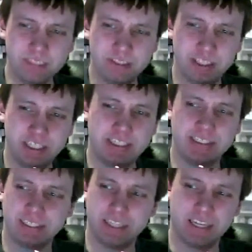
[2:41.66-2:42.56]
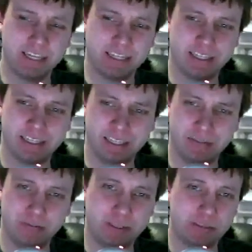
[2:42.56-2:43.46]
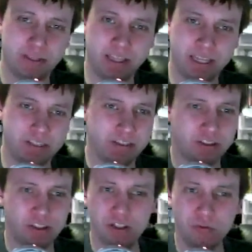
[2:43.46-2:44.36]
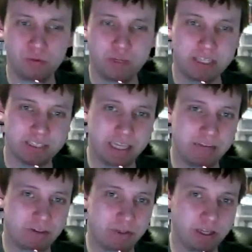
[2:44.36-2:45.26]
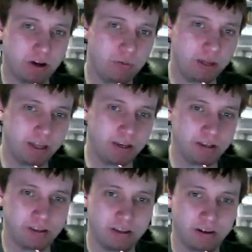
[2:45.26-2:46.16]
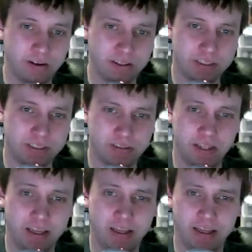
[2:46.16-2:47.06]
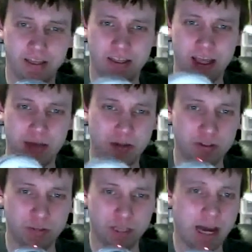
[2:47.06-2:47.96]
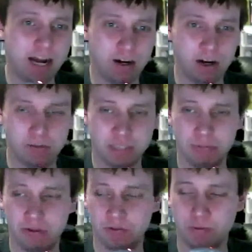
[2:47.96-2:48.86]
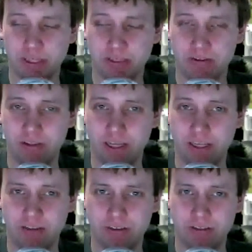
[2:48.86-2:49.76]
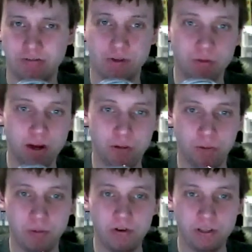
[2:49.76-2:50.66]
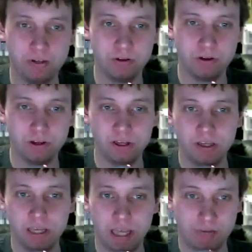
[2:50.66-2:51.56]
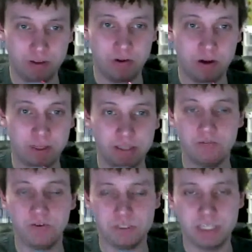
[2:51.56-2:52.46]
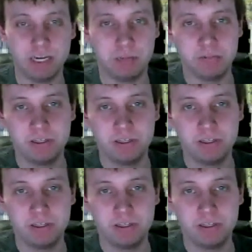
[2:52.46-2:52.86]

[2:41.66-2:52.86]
geez, like it must have been like 2 weeks after we opened, they came up to me, the higher-ups came up to me, and they're like, "We want to promote you and we want to make you full-time."